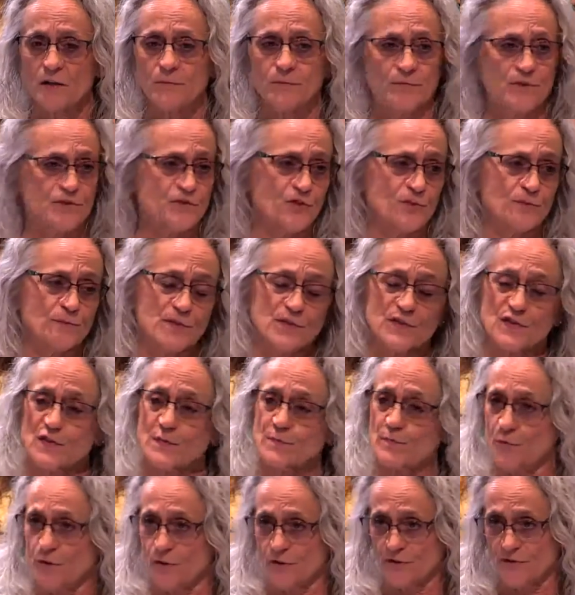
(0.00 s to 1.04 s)
Mr. and Mrs.
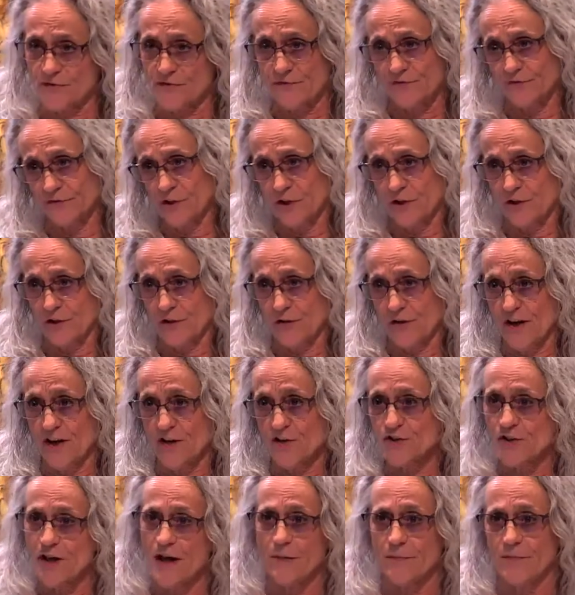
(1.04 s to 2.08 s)
Bird have done a great
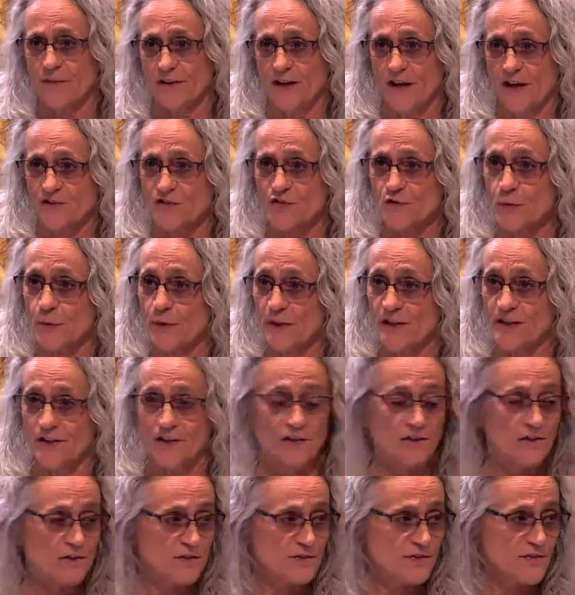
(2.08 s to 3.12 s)
job the last 20
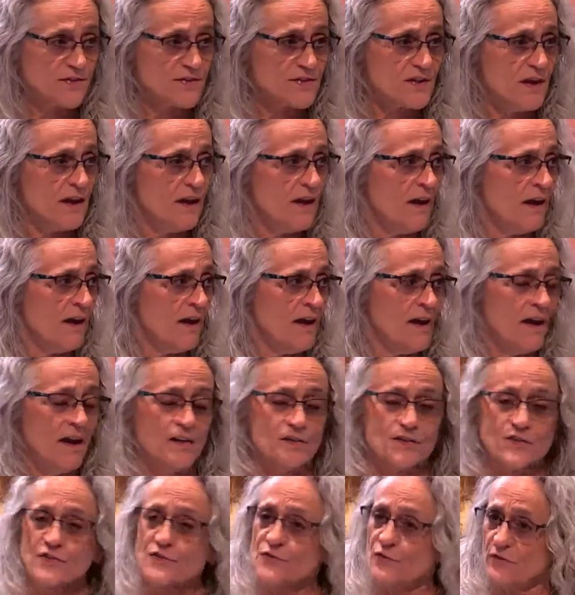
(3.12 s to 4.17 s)
years
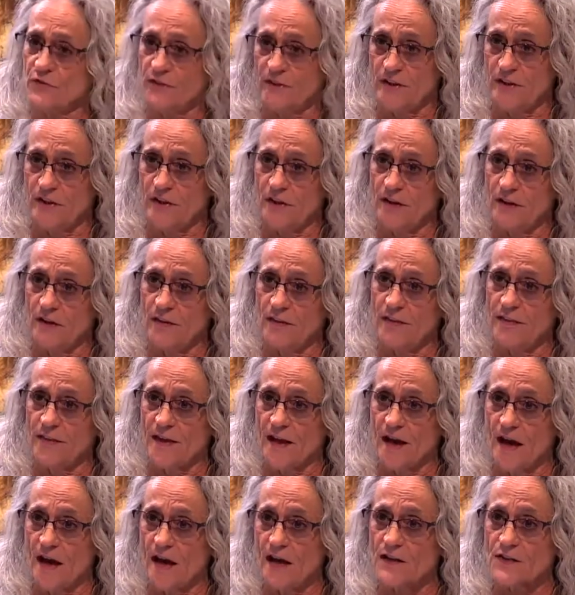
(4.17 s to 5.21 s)
in serving
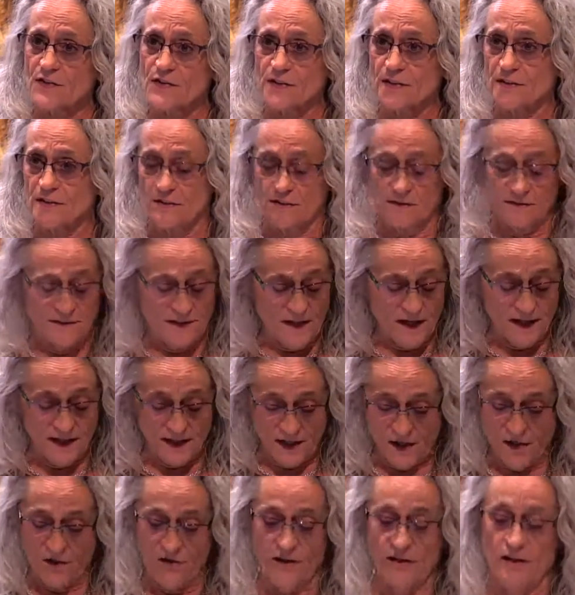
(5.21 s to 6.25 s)
that
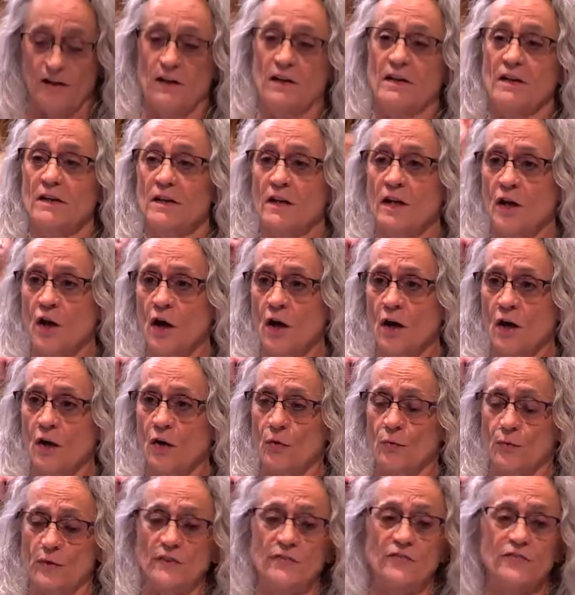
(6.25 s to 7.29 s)
area.
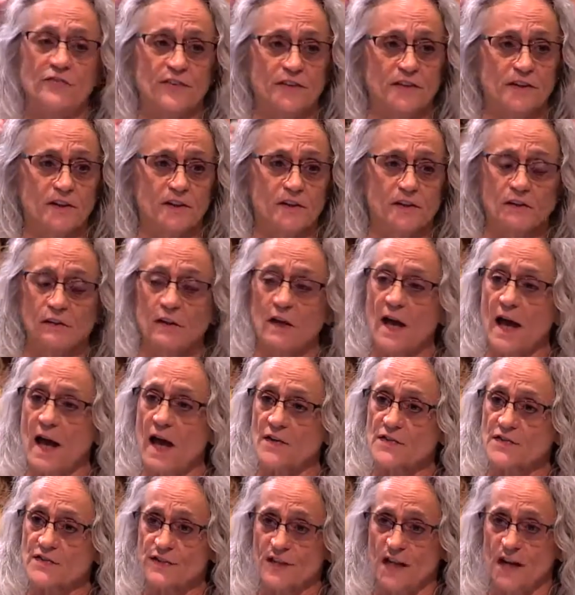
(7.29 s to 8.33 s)
We feel,
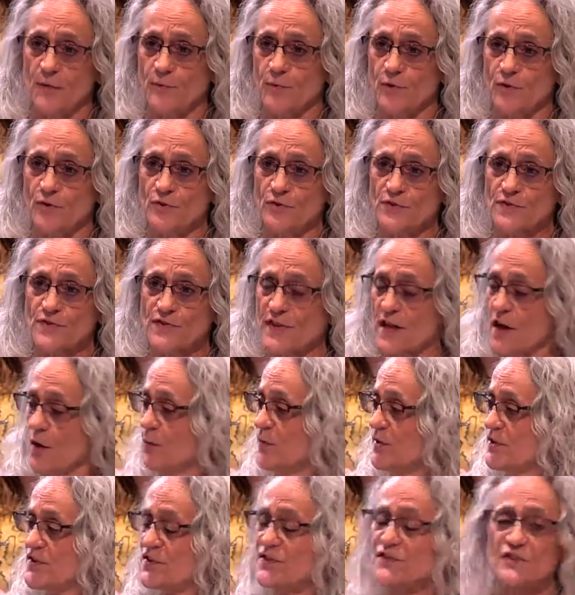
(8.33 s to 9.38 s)
as neighbors, that
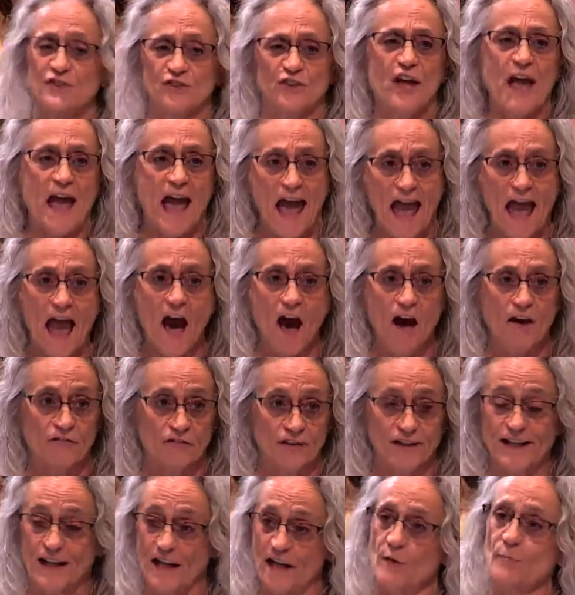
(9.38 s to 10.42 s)
we still have
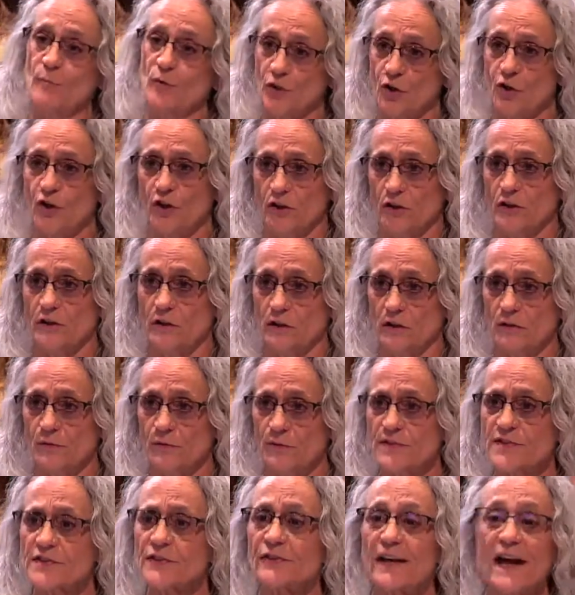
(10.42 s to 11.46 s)
a neighborhood.
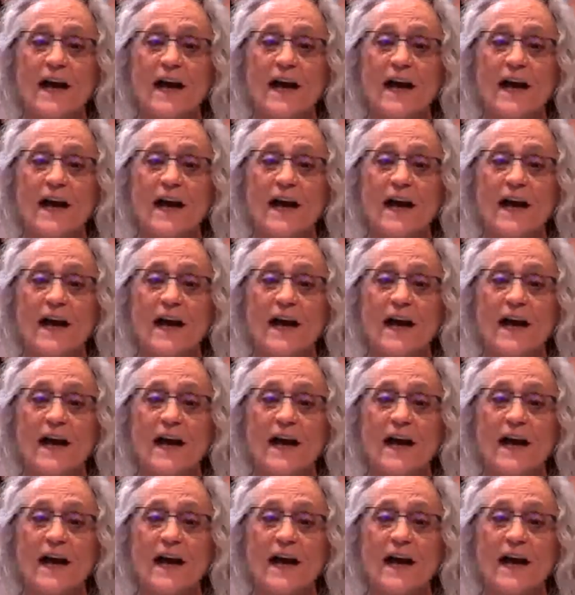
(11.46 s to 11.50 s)
We still